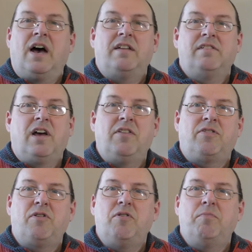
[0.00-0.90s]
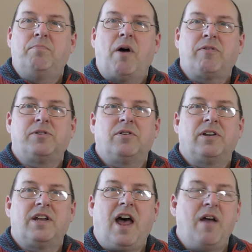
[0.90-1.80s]
and through both
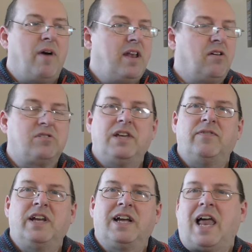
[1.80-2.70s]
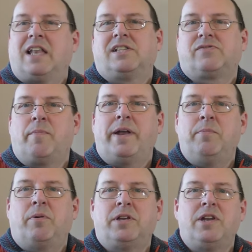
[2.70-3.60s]
Duncan and I went, not even a glance from
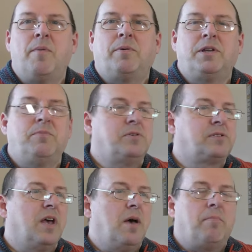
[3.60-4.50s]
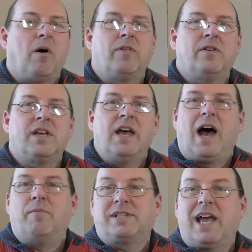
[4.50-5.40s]
anybody, nobody was bothered.
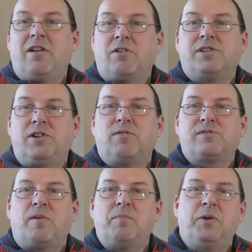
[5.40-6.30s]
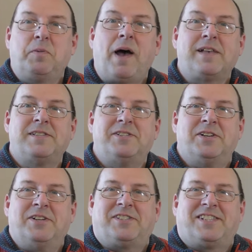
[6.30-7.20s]
I was getting lots of looks from the other
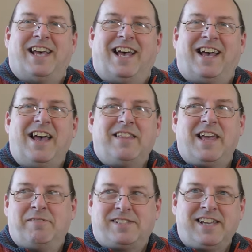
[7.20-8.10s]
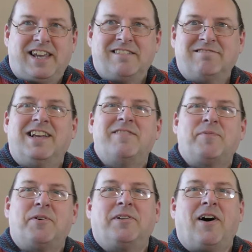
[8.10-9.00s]
passengers. They was thinking, oh, they've
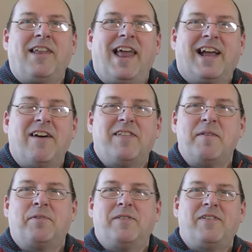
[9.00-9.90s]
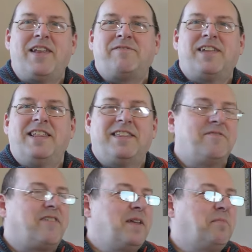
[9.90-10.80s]
bought a lot of Lego, they left
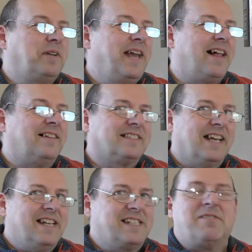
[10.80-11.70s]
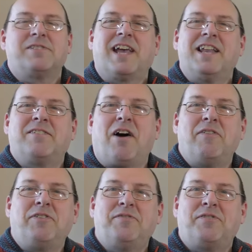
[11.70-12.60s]
anything for anybody else. So I was getting
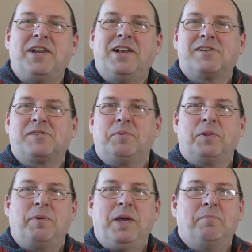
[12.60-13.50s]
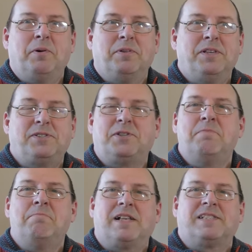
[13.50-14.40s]
quite a few funny looks from other people with these
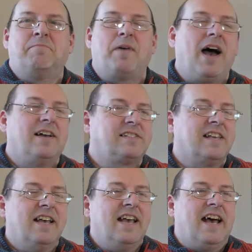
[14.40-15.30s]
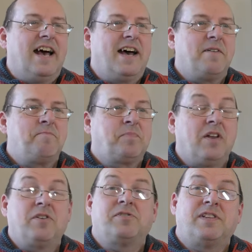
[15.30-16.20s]
2 massive bags. And
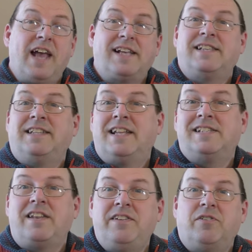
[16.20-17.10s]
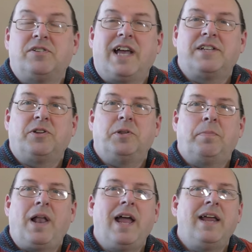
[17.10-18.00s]
of course the next thing then is then you got to get on the
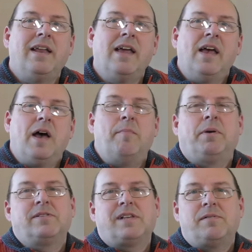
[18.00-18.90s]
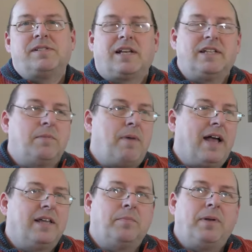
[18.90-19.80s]
plane, and because I was sat at the
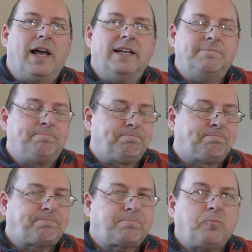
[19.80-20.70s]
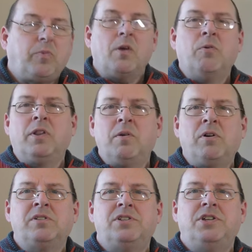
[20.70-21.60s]
back of the plane, what they
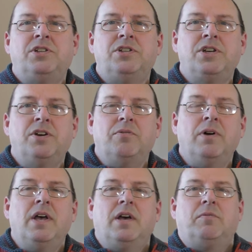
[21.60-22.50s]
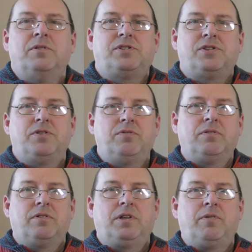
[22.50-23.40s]
wanted you to do was
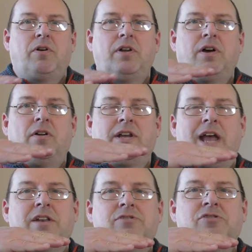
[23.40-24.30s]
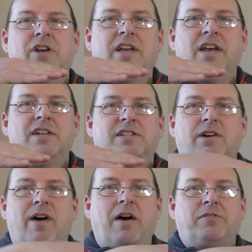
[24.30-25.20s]
you were on a gantry, to
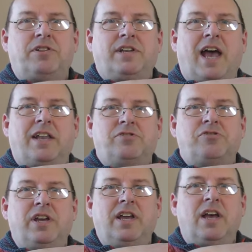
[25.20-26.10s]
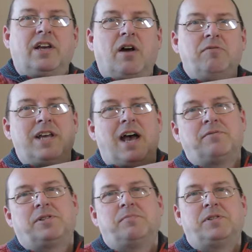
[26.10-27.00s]
go out onto the gantry, go
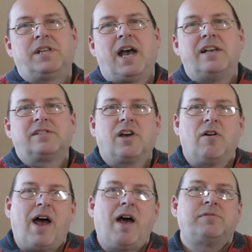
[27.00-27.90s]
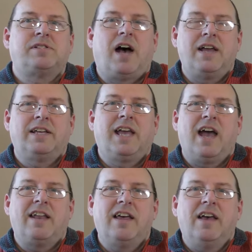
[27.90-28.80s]
down some stairs, go outside
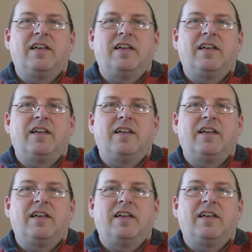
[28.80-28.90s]
again,